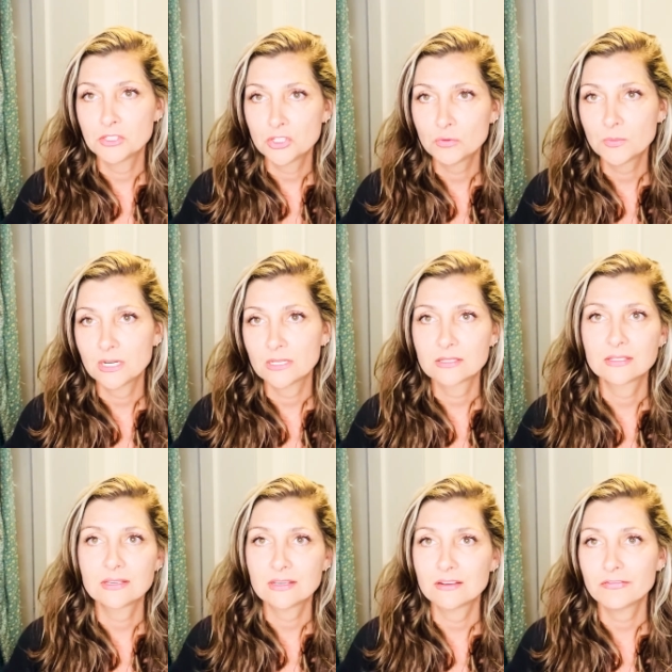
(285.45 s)
2 minutes to
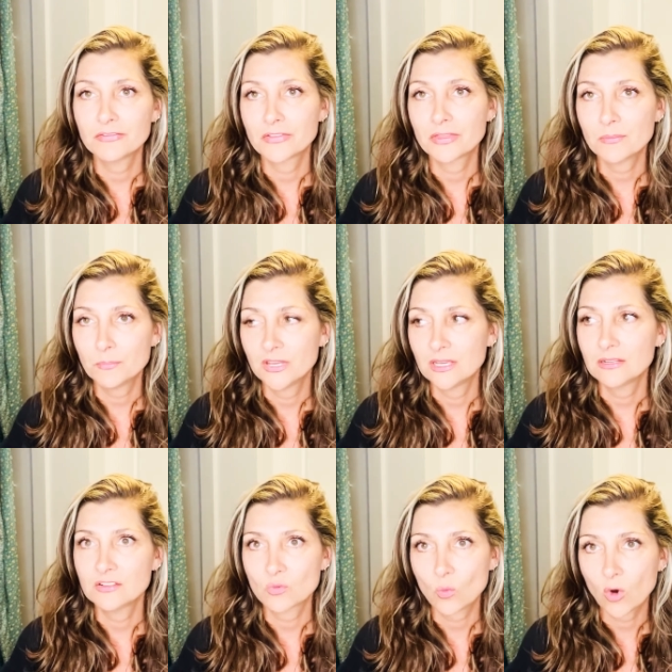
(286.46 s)
give the
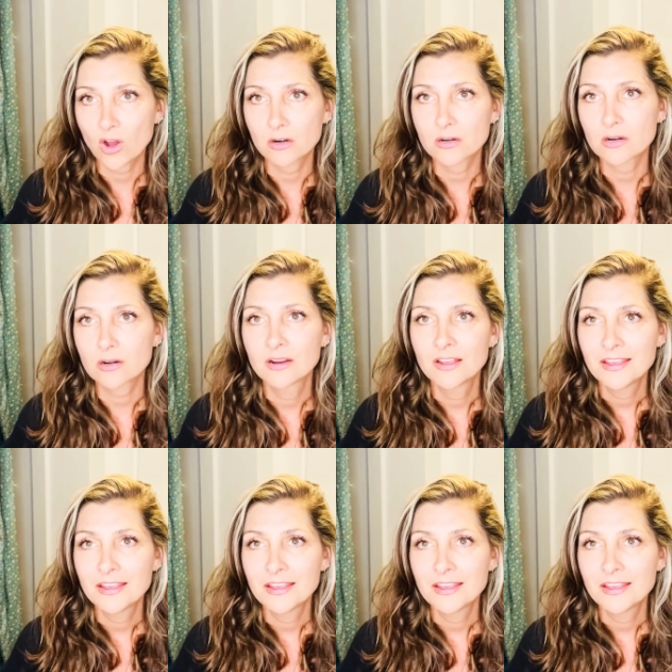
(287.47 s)
pigs water